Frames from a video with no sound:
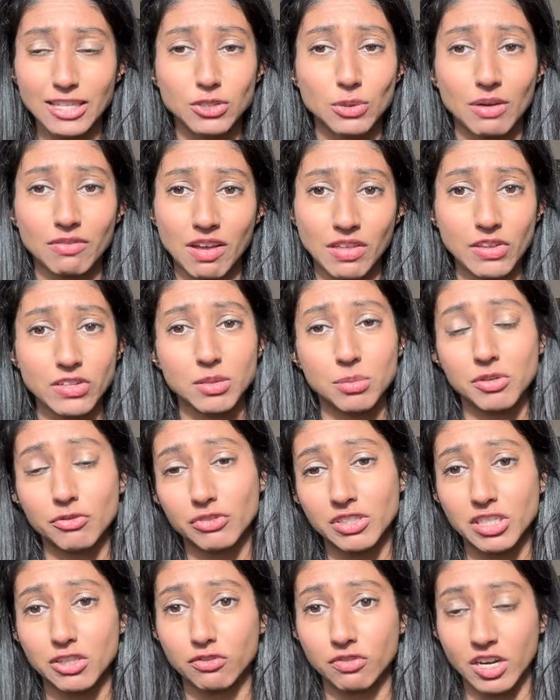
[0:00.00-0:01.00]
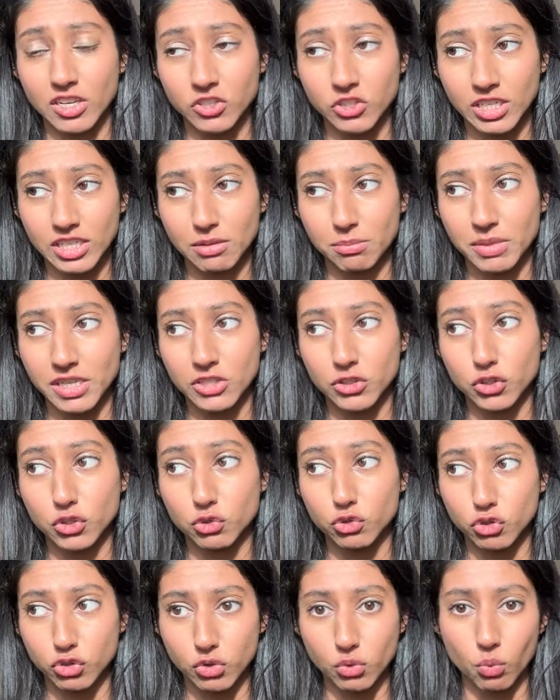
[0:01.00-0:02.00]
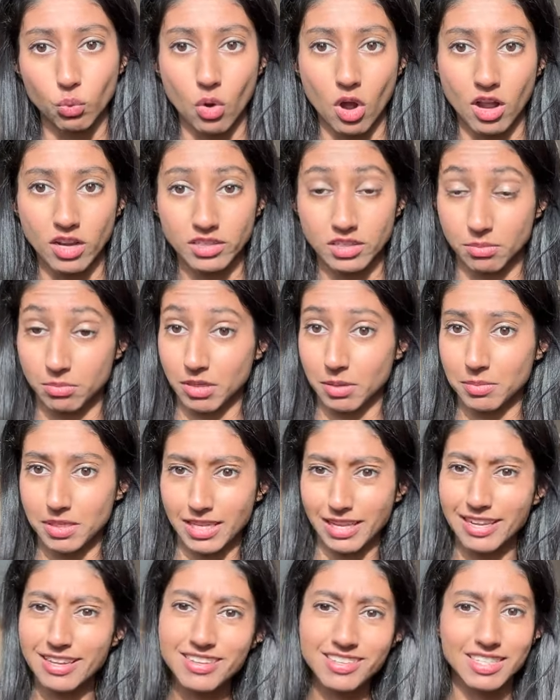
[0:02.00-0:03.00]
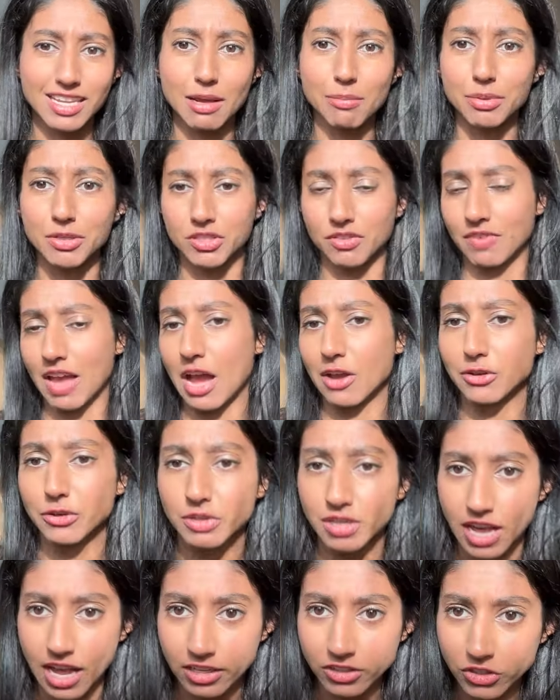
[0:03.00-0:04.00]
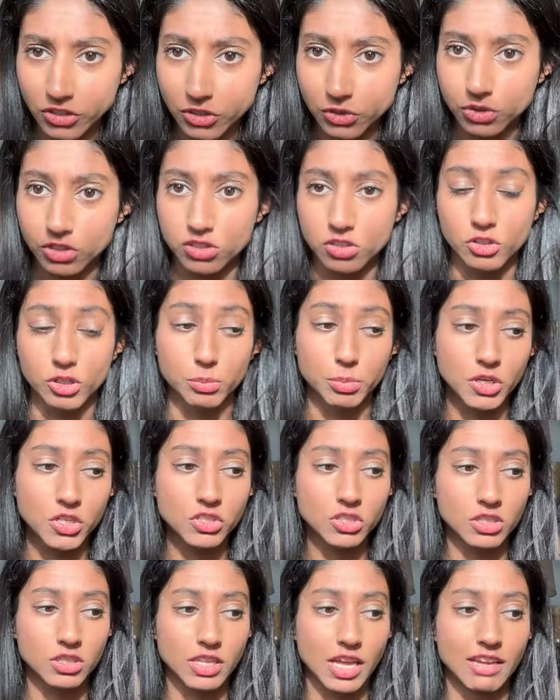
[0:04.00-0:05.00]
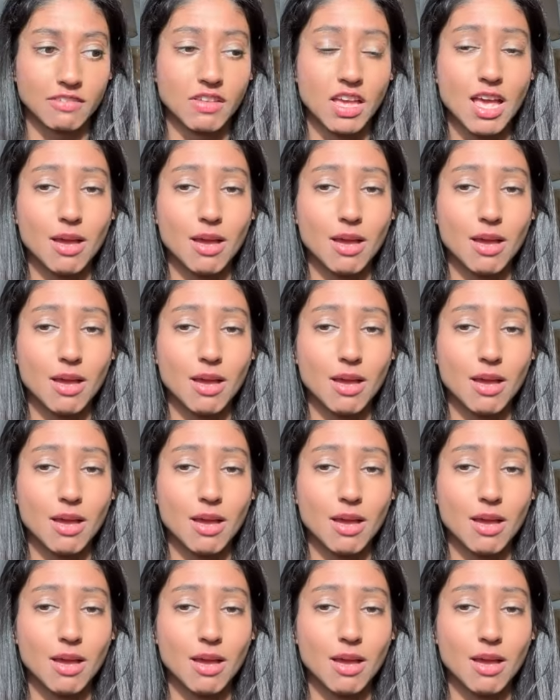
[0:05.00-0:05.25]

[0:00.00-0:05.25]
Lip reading: So I found that to be really frustrating, because you do want sometimes like examples of how you could execute this in your personal life.